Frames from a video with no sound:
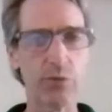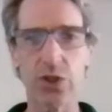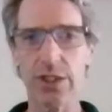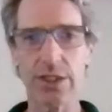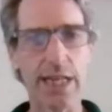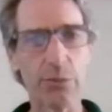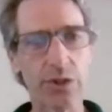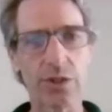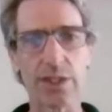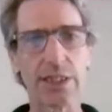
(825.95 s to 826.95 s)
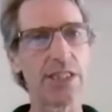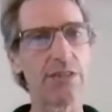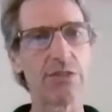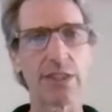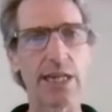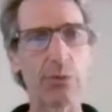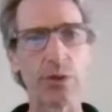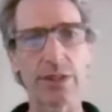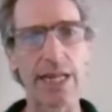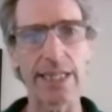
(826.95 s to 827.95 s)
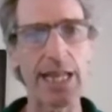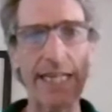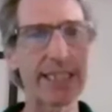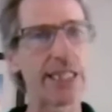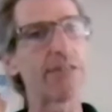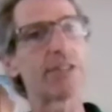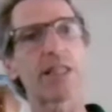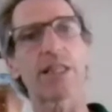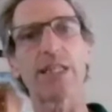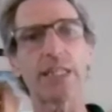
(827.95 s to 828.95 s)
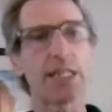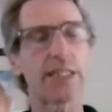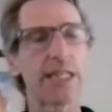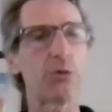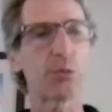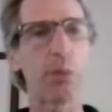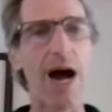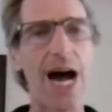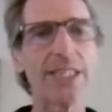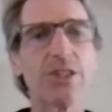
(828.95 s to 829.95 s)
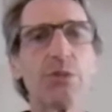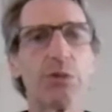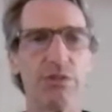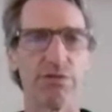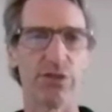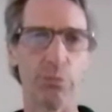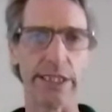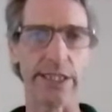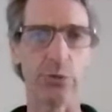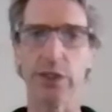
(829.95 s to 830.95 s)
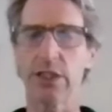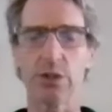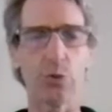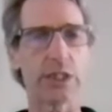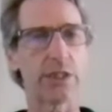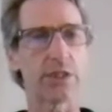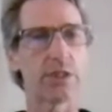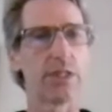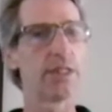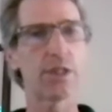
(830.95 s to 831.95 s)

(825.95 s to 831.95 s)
geez, I didn't even think that was possible for me, which is